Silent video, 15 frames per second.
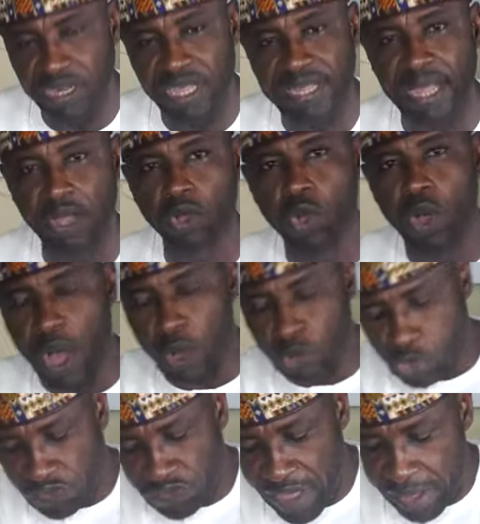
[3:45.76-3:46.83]
they can go
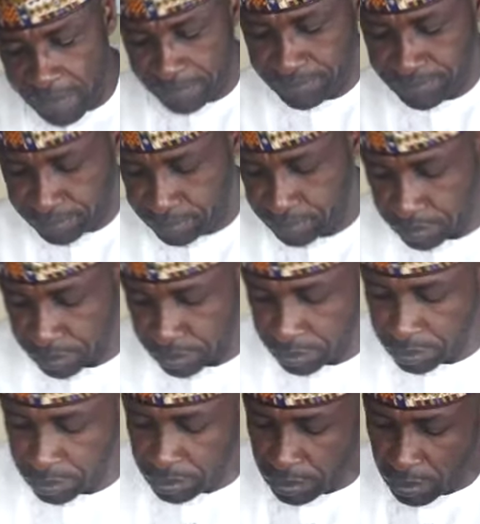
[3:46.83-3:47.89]
out to farm.
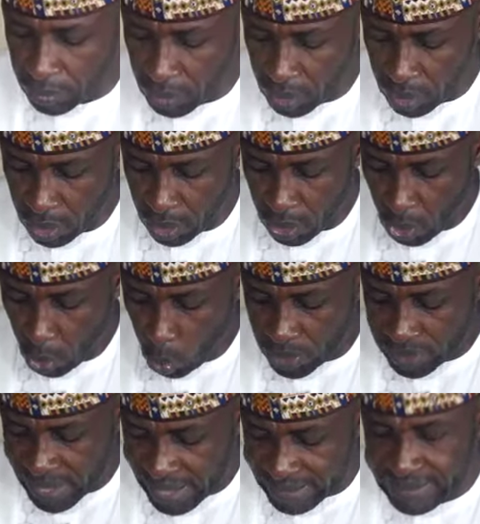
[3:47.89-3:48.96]

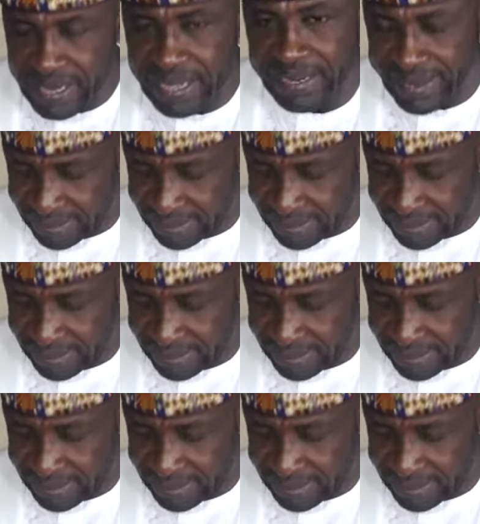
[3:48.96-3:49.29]
With ethnic